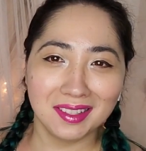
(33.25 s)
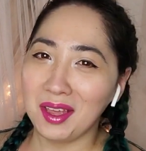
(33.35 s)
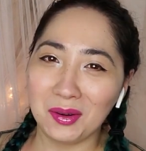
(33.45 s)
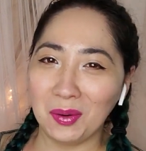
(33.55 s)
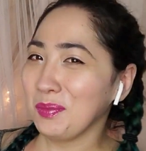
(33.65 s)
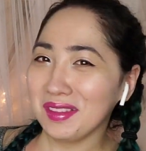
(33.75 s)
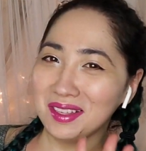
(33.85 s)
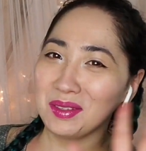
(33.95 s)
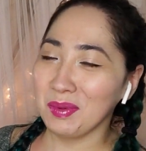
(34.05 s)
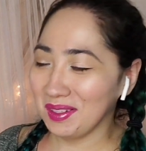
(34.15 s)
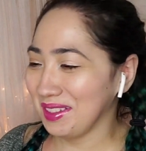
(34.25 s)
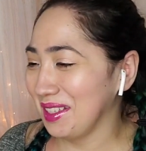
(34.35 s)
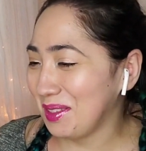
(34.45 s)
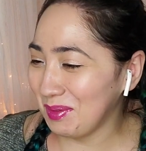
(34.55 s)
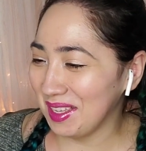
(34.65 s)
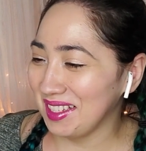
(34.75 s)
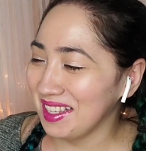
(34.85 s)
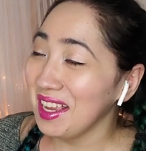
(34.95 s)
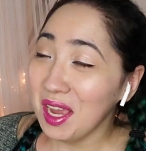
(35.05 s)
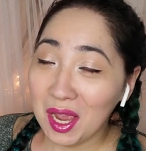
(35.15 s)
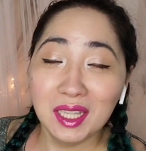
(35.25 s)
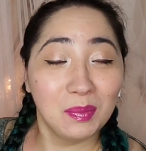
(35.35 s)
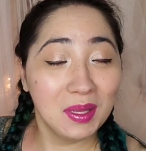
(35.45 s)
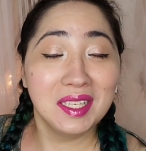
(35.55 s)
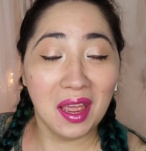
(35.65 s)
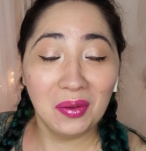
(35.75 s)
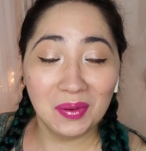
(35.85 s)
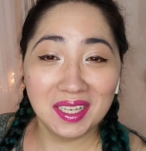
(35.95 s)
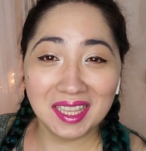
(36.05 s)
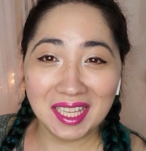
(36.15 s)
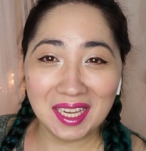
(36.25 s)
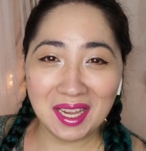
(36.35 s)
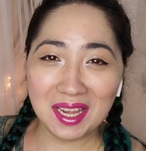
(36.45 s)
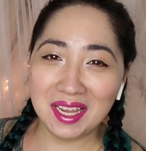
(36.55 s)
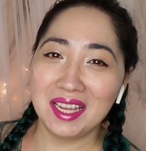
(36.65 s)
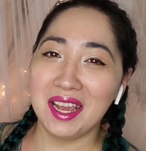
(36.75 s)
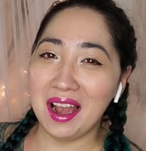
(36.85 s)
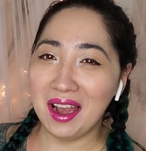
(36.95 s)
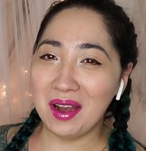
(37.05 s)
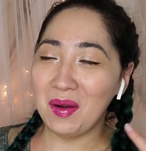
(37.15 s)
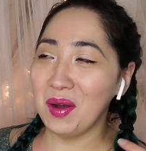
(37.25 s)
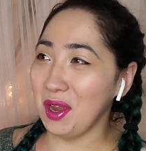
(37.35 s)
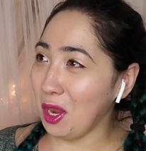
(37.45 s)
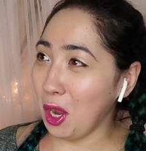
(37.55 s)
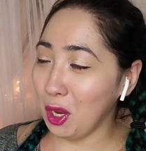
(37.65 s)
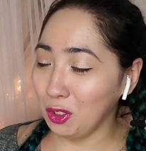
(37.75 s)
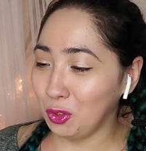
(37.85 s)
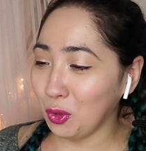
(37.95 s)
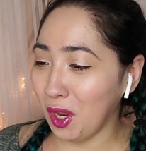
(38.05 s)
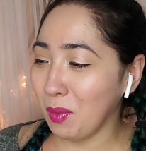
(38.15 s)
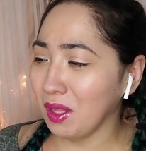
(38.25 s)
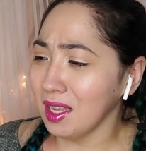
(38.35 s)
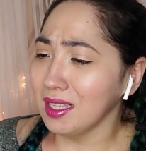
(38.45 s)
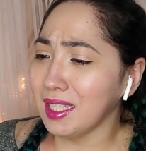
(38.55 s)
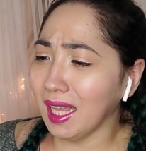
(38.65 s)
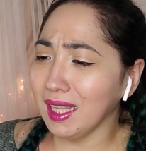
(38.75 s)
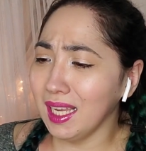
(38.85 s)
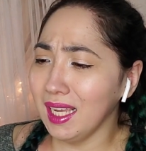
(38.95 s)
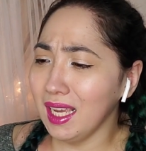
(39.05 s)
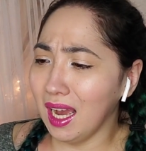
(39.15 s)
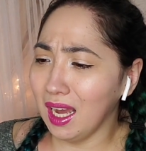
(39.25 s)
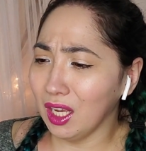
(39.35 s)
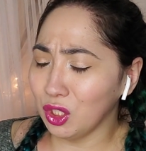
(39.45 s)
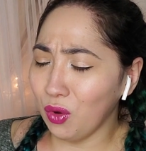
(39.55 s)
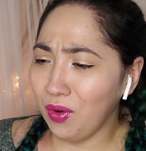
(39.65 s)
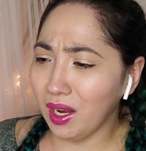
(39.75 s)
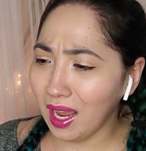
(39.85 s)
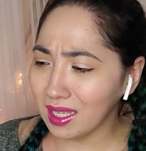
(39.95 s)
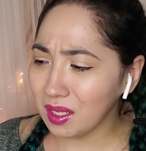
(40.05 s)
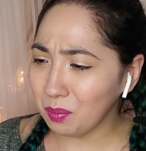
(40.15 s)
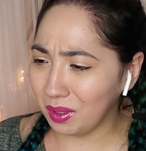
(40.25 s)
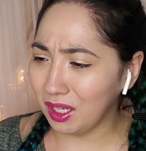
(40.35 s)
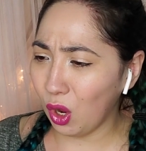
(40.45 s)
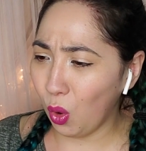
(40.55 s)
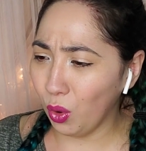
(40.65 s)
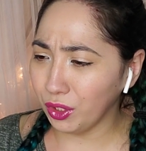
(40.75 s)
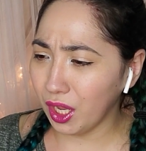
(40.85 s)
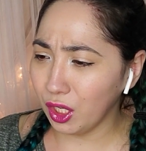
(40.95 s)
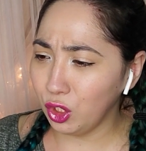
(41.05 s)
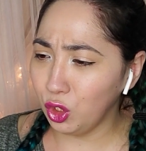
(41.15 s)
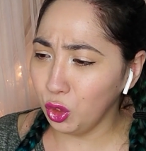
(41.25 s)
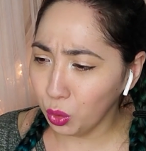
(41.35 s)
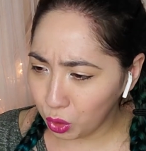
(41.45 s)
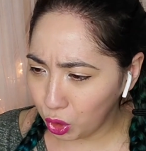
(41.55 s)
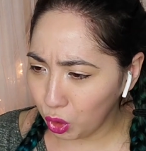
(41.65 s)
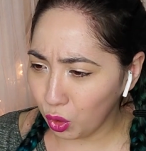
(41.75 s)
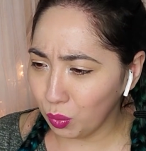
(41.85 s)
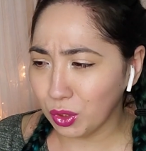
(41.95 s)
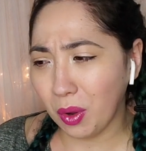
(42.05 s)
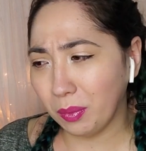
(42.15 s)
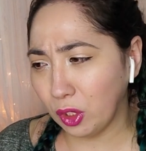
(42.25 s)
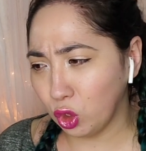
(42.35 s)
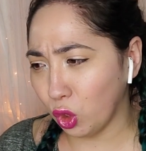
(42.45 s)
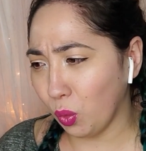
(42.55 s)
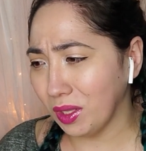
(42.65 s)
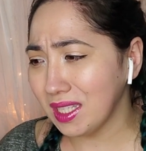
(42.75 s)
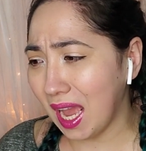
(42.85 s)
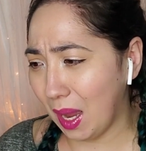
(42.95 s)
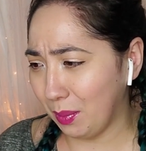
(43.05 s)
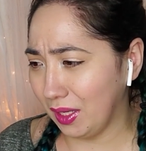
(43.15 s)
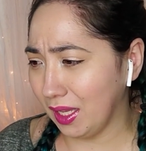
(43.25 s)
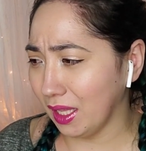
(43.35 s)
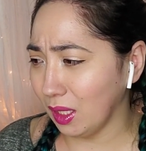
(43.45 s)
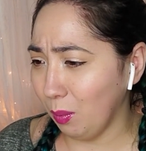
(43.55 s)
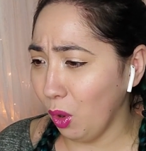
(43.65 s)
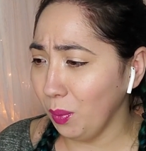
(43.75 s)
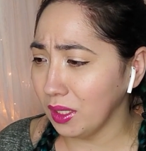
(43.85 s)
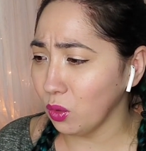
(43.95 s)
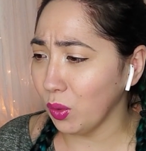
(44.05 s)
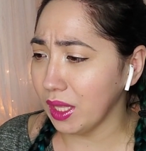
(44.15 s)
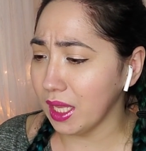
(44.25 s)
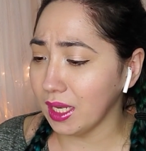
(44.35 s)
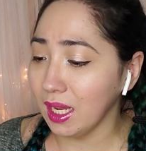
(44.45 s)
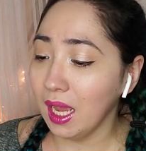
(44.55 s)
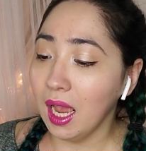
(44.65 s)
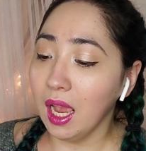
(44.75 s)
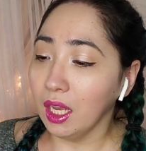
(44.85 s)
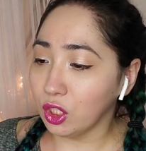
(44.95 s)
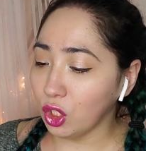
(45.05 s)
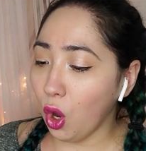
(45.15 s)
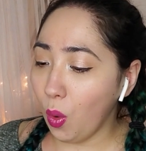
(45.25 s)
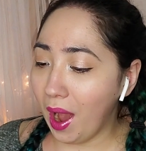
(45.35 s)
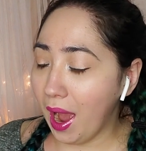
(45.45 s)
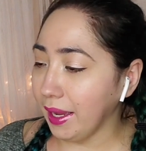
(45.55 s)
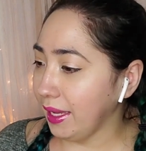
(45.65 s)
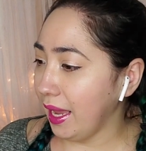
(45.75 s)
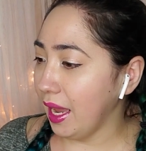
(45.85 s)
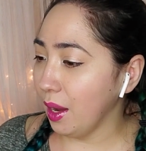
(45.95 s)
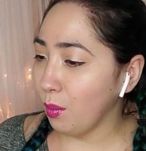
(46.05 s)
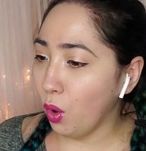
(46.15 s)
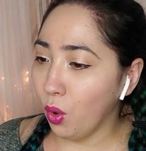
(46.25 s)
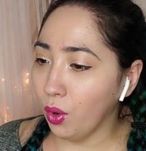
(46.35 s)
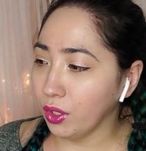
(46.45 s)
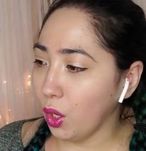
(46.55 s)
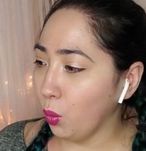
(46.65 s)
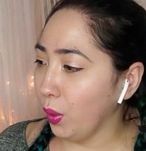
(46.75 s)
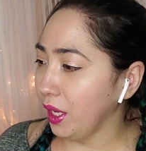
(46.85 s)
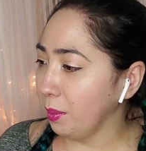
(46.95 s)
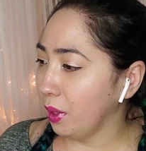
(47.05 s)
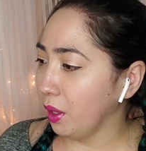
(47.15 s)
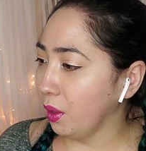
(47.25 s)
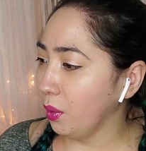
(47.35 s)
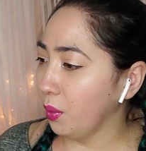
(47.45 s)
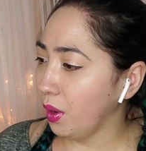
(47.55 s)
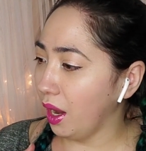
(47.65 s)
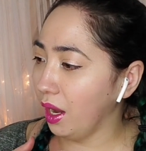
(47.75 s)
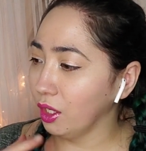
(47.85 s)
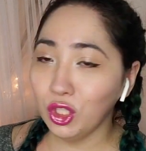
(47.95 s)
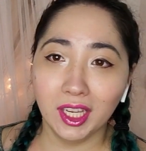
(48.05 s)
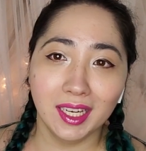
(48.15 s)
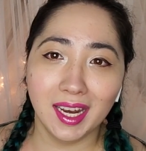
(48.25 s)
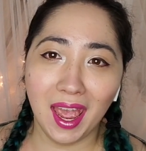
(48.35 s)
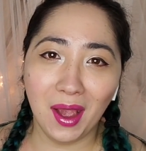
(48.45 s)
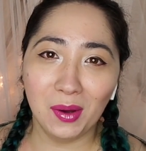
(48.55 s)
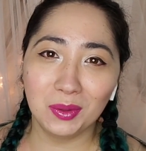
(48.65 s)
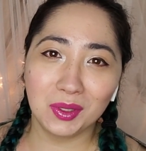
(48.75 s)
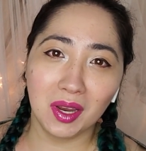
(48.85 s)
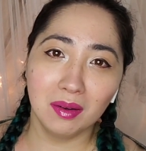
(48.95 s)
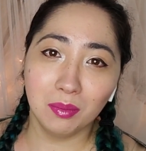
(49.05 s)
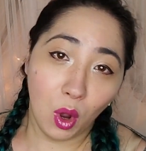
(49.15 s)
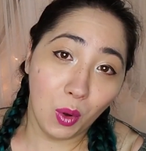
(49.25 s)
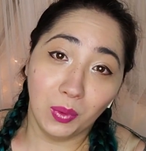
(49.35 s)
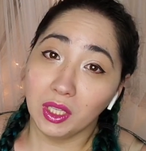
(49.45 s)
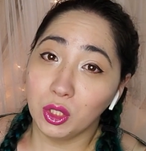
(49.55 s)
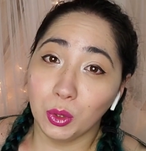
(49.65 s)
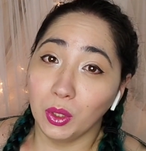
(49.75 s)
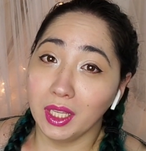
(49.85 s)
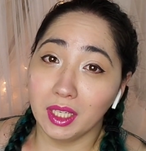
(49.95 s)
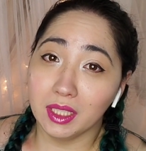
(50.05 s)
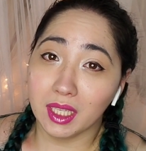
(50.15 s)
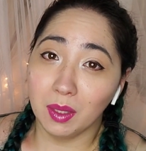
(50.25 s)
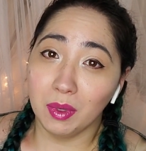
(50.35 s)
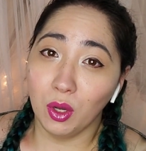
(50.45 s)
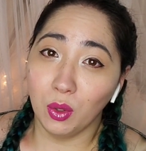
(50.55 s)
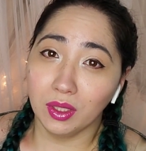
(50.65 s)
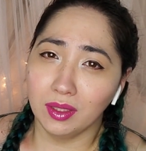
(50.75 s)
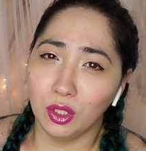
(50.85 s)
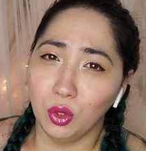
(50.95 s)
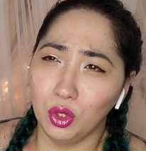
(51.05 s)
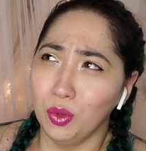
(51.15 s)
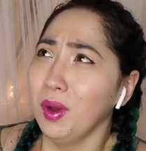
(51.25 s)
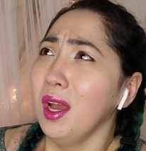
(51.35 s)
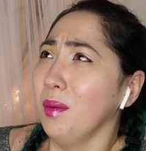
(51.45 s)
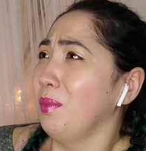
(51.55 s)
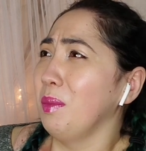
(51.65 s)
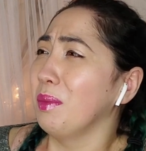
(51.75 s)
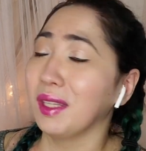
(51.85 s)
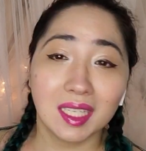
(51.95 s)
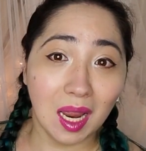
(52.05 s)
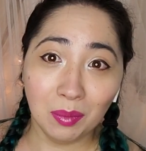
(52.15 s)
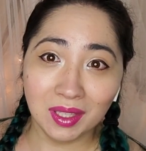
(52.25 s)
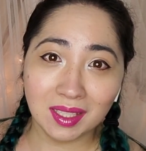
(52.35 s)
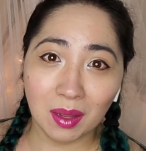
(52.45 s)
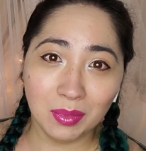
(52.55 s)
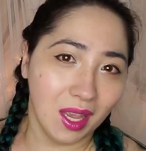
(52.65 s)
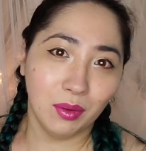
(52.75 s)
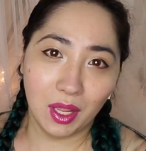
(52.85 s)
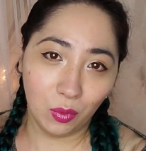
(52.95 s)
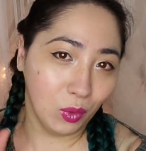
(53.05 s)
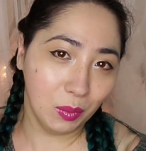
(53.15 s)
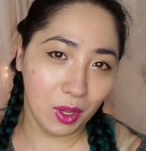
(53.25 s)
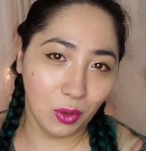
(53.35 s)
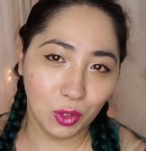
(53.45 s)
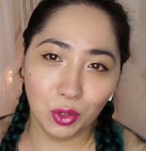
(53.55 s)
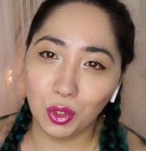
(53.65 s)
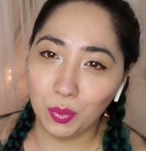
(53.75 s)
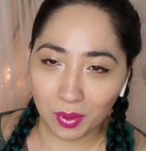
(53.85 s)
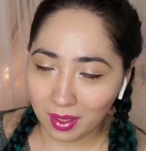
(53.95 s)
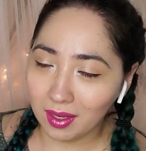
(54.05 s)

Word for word: I don't know. It's been definitely a enjoyable. Sadly, so far it hasn't been on YouTube, so I'm not sure what's happening at the moment with it. So I am on Weibo, checking it out. Hopefully sooner or later it's gonna be on YouTube. Maybe by the time this comes out, it will be on YouTube.